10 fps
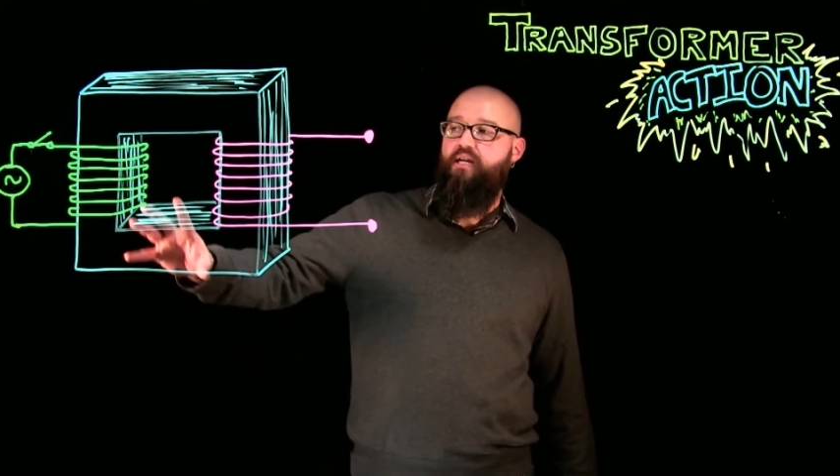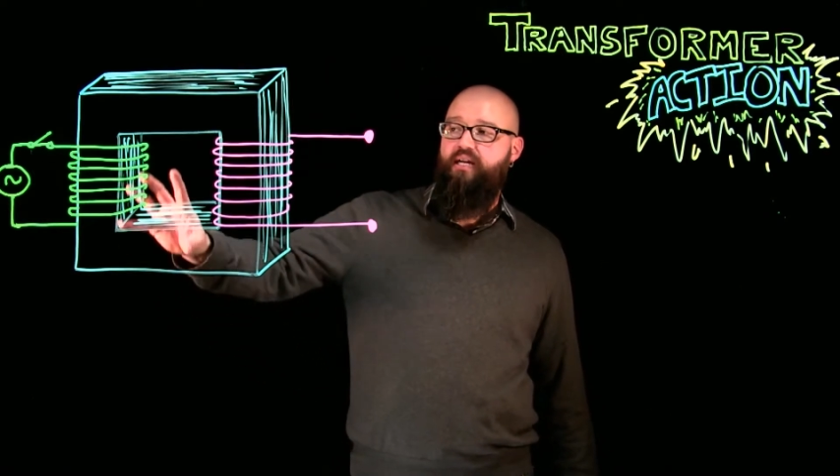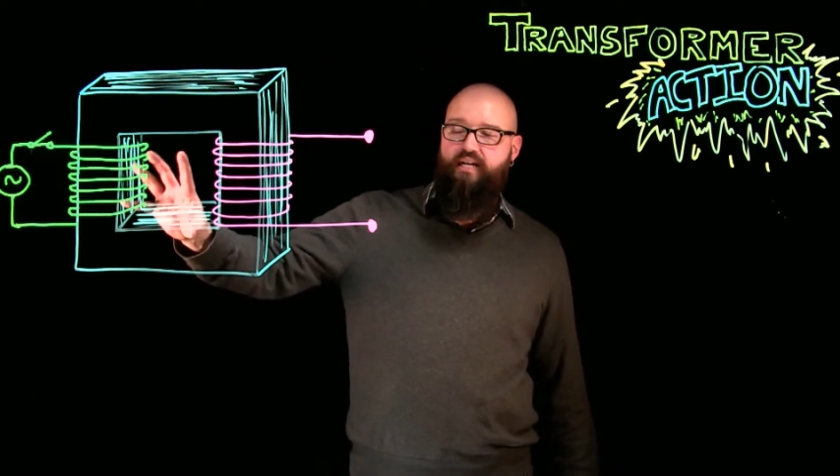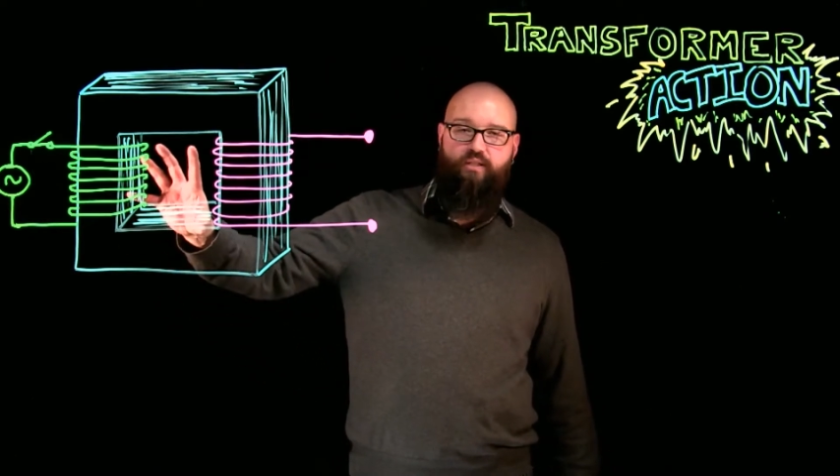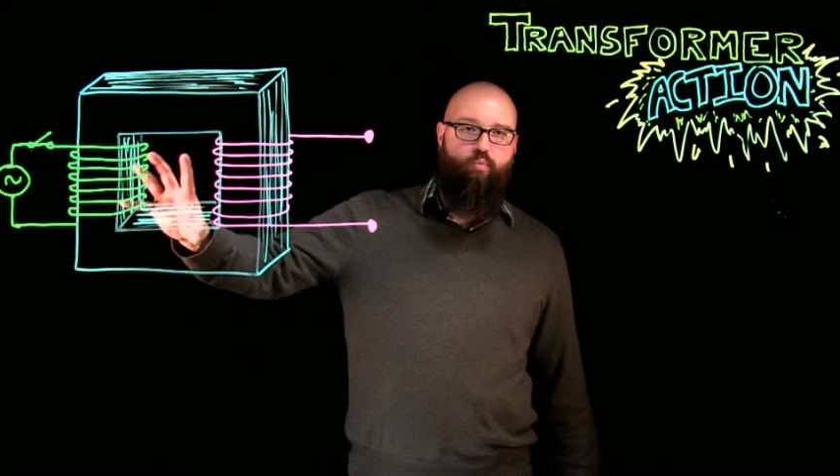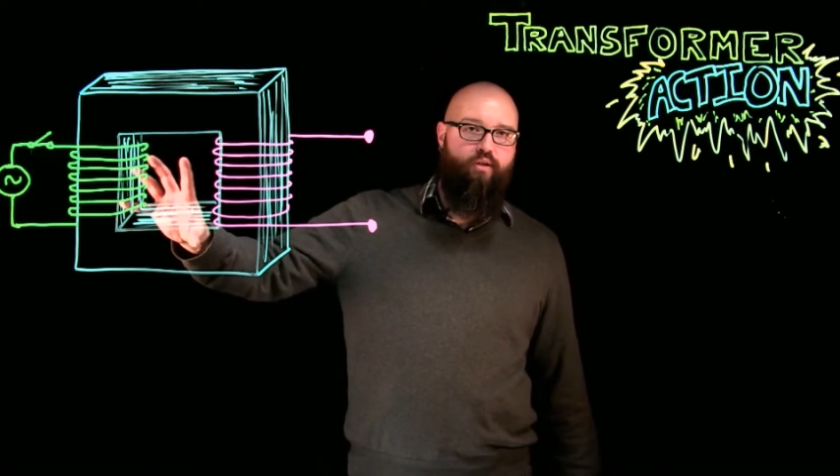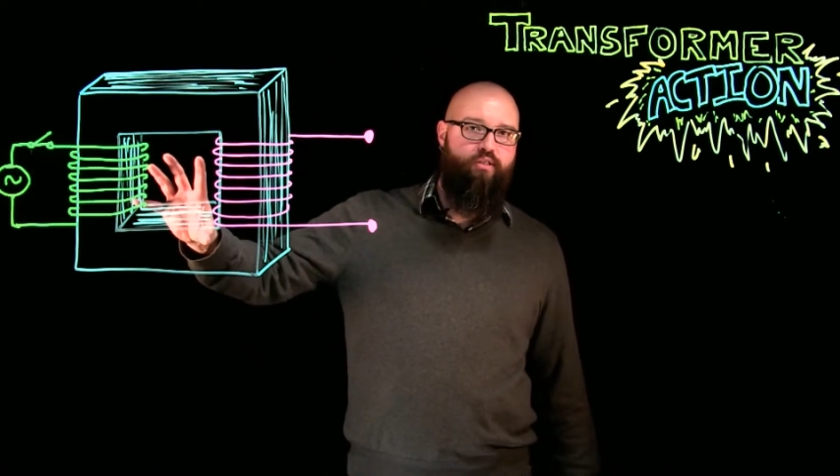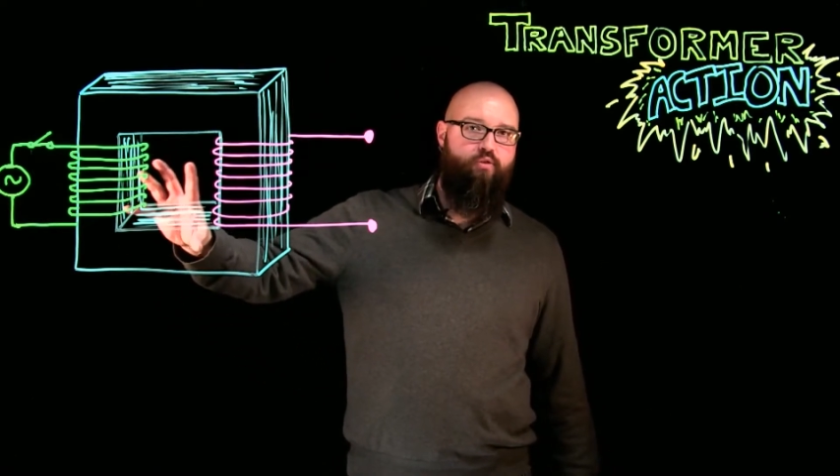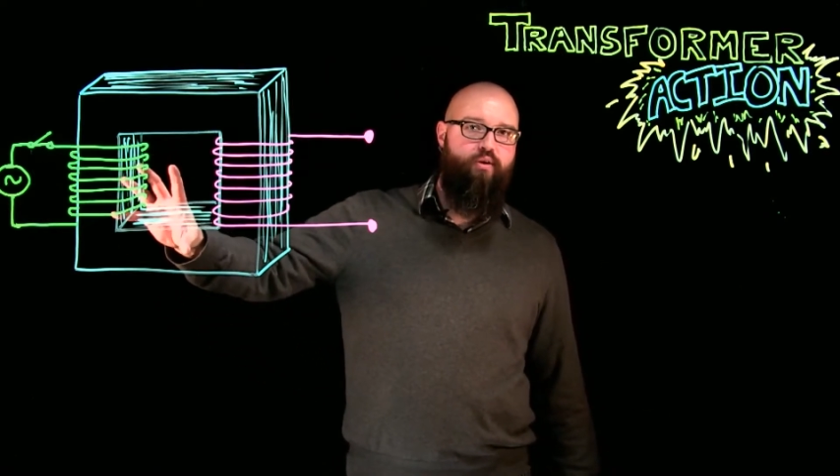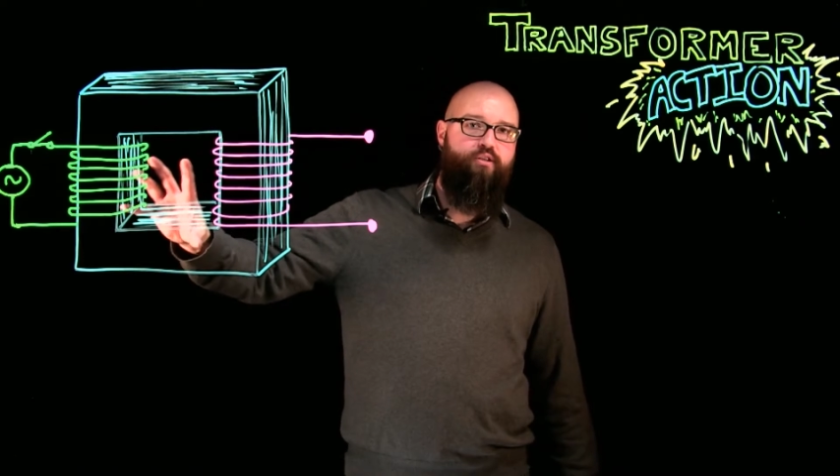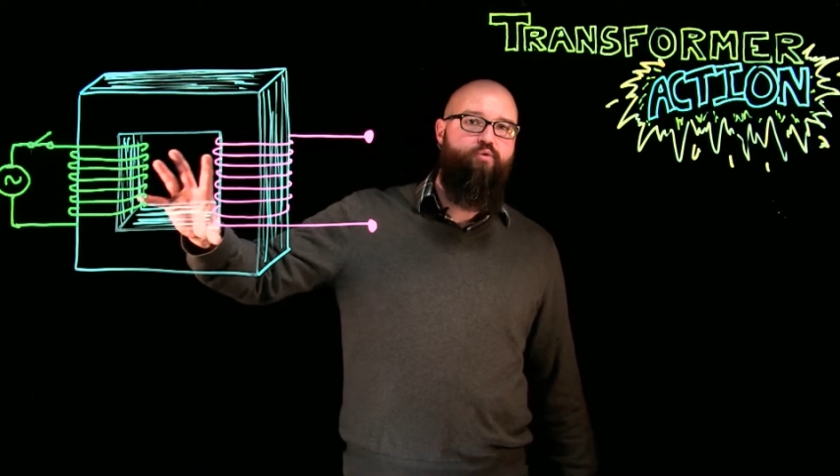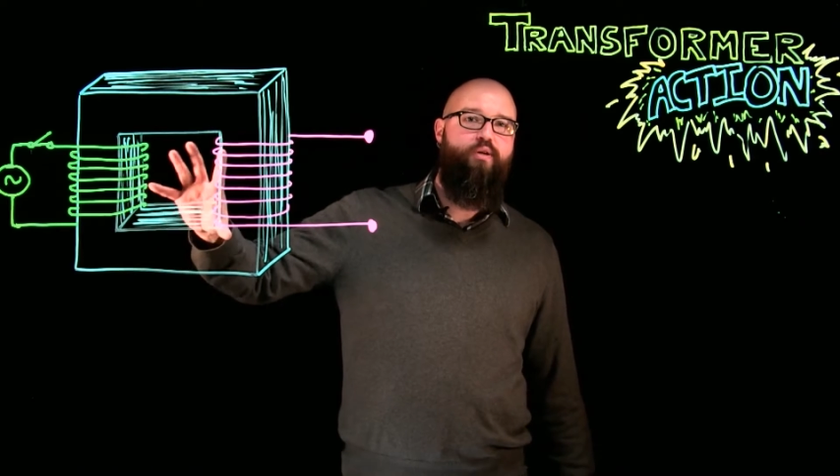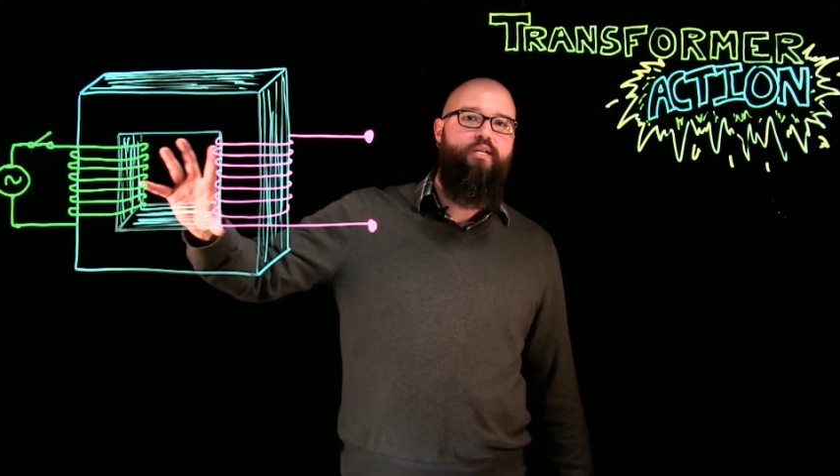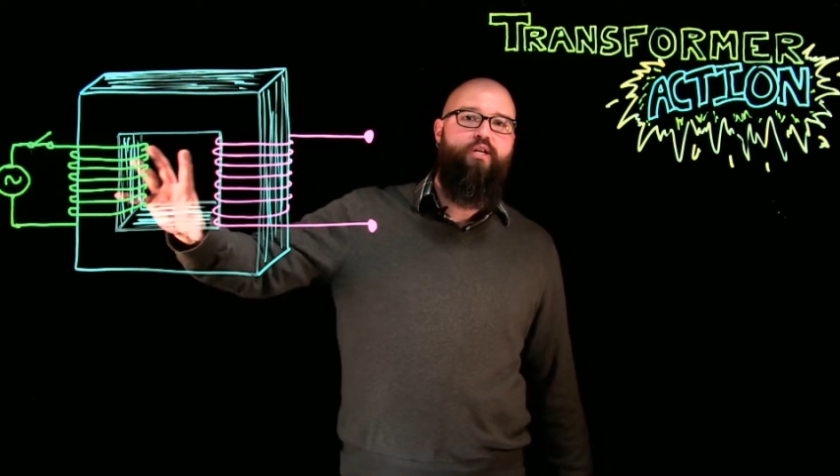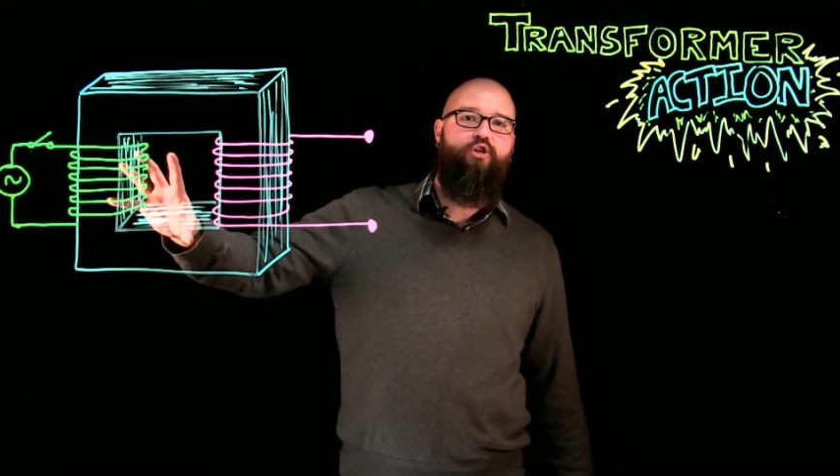is what's going to
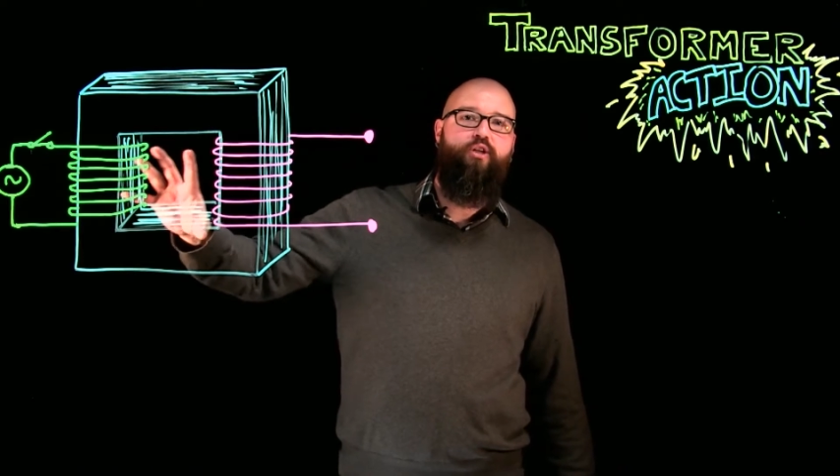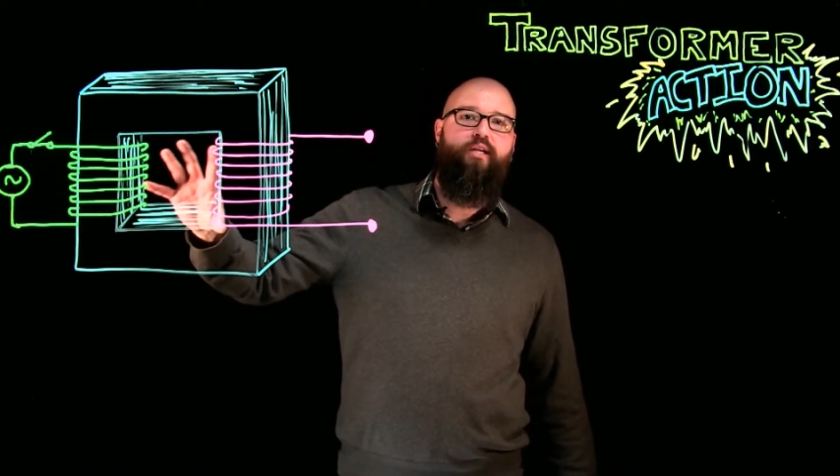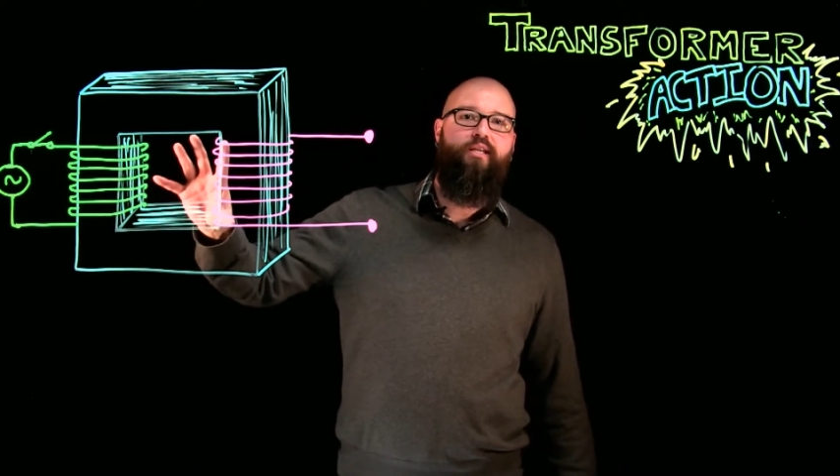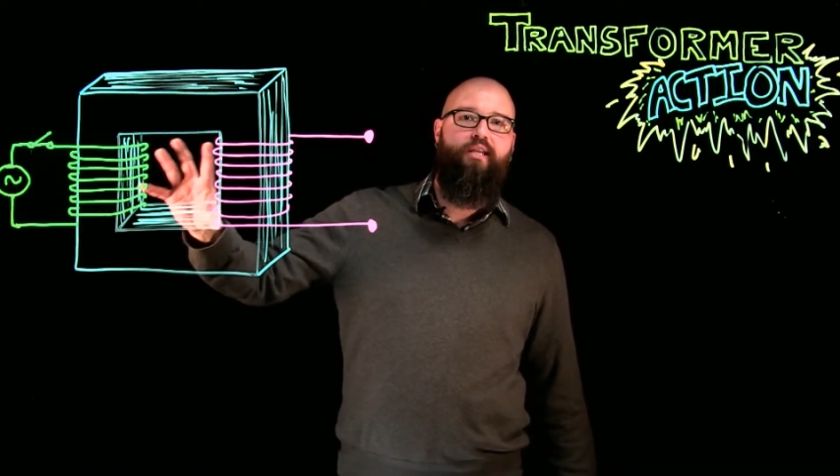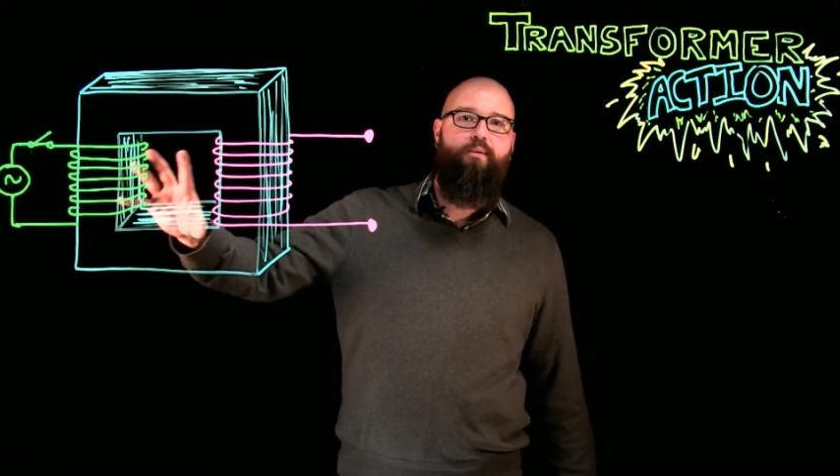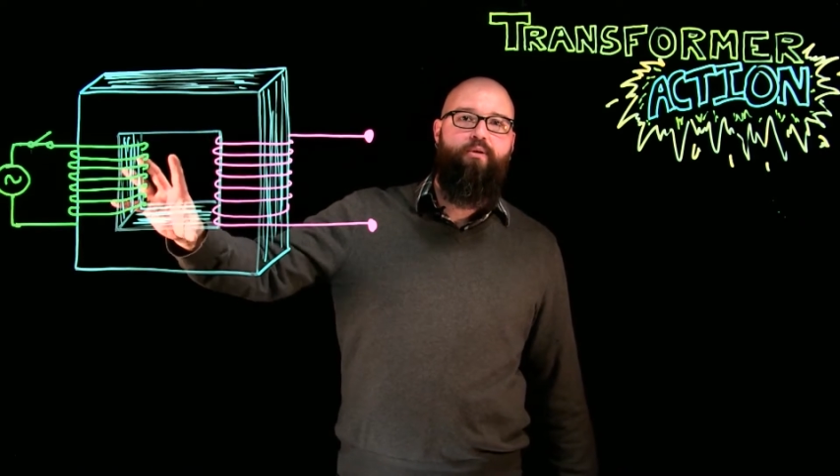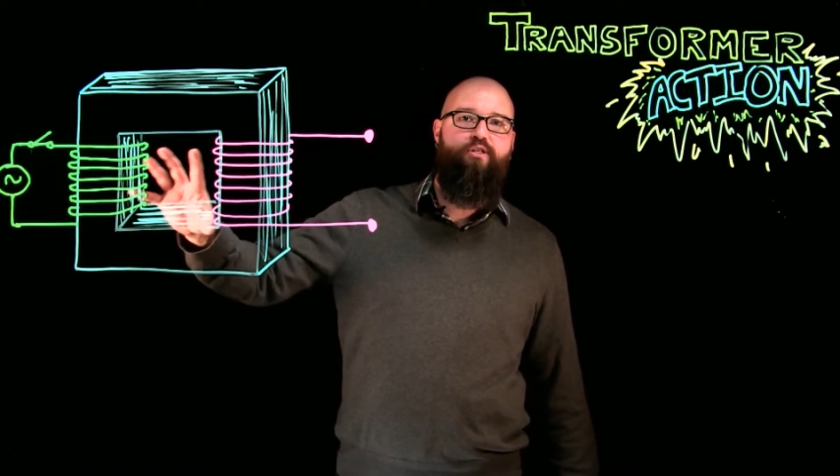initially limit